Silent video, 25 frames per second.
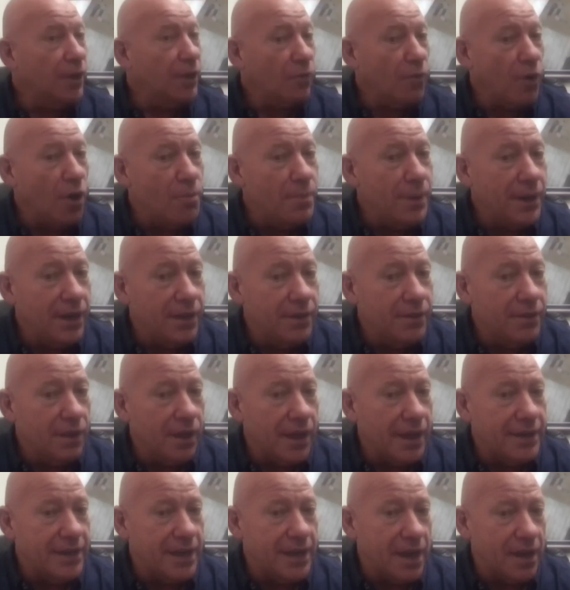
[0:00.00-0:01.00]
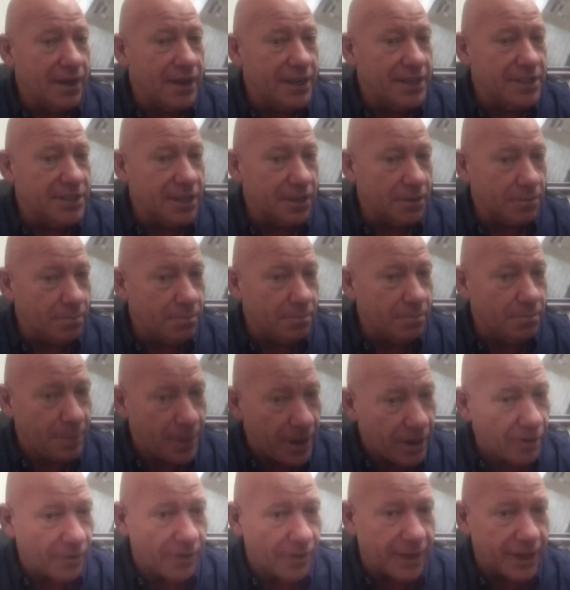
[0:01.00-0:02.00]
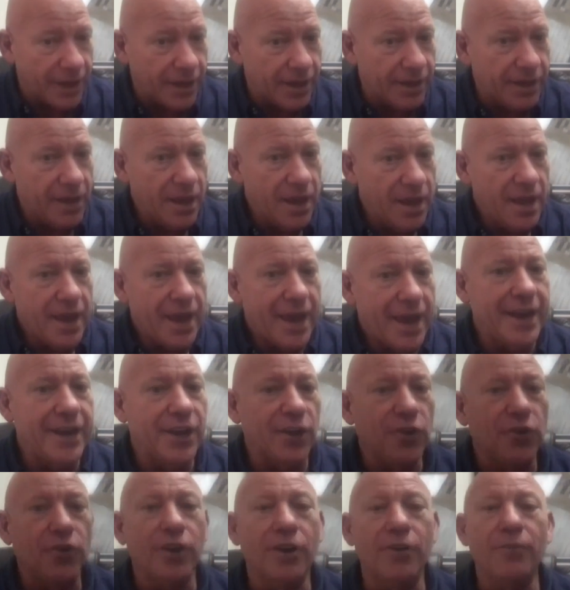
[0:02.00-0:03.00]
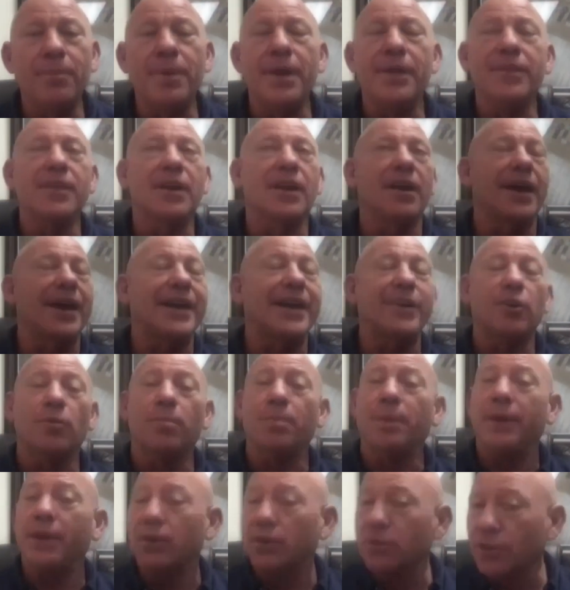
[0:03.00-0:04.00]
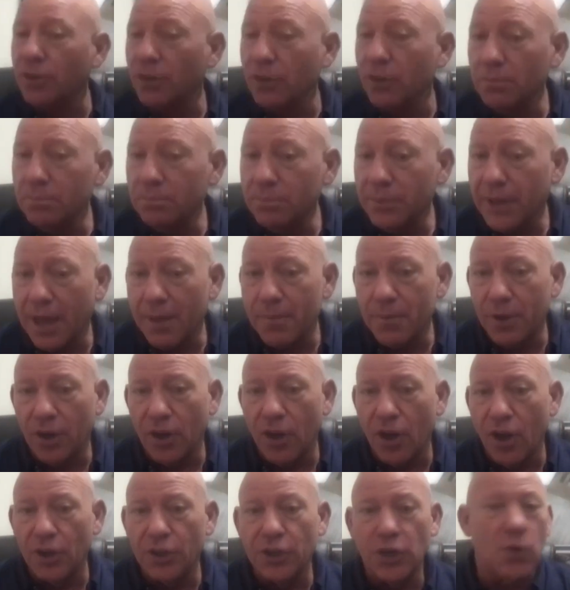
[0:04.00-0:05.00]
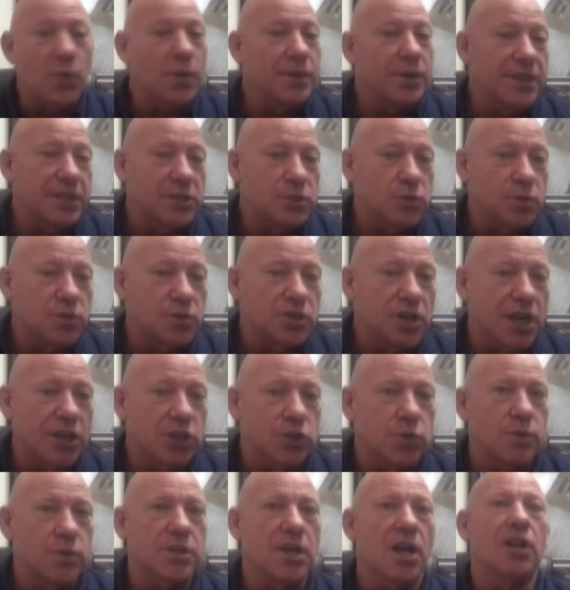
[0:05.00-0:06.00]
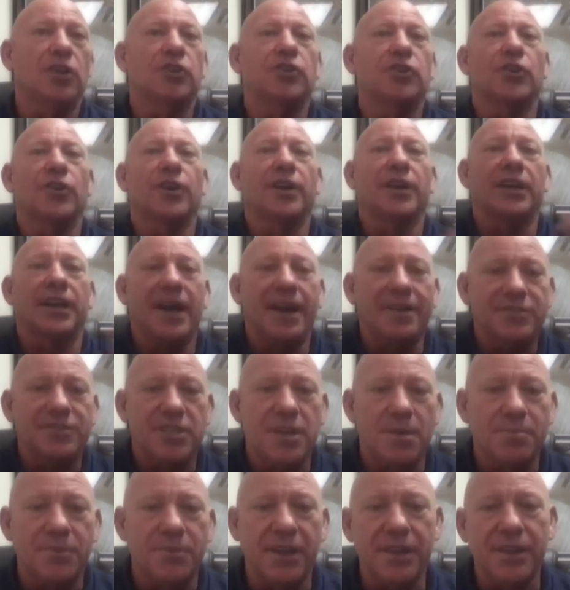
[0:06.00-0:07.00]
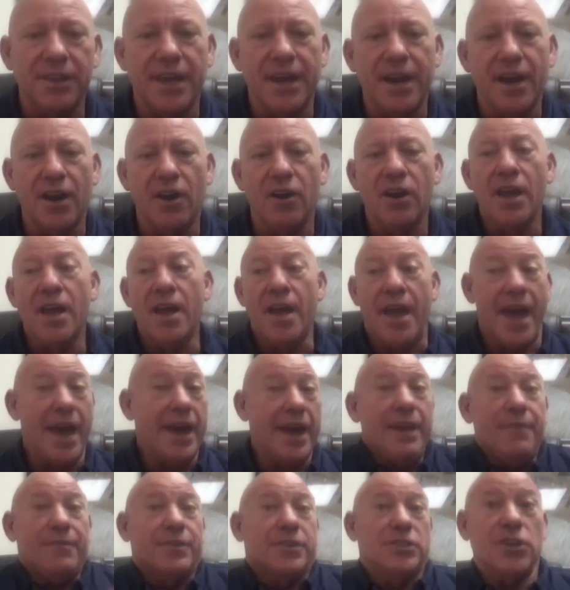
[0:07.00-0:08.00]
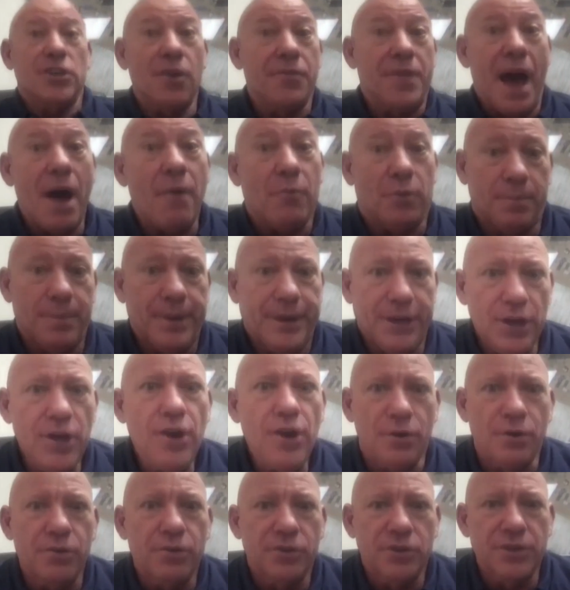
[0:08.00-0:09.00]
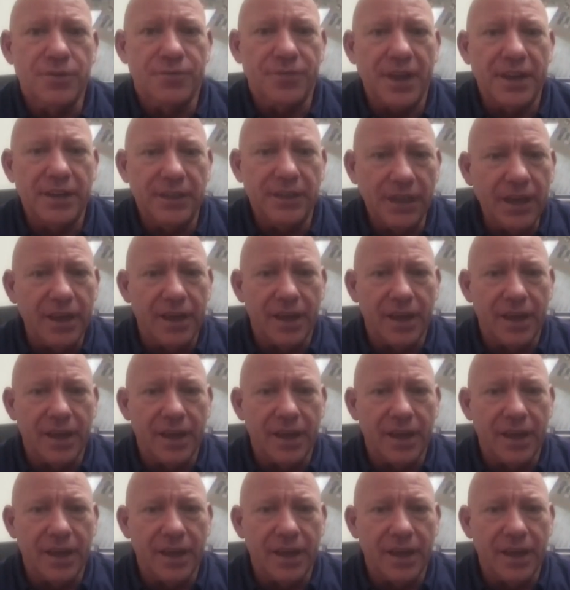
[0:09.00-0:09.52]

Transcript: Roman and the late Hellenistic period. And it could have been that a later pilgrim came along knowing this was Joshua's altar and left something there. And even so, that would be huge if they did.